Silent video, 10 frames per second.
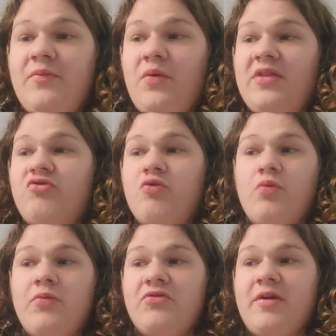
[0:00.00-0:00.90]
Even when true
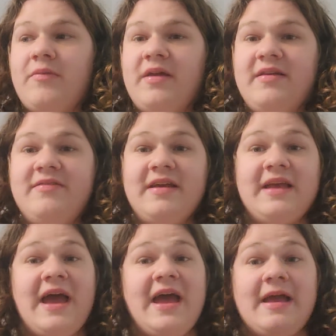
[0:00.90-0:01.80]
rumors come out, he's
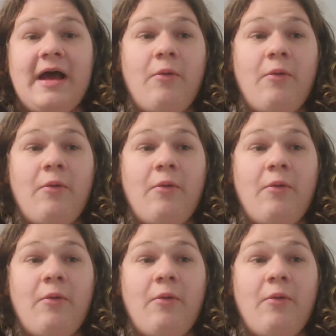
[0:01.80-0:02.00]
like, I,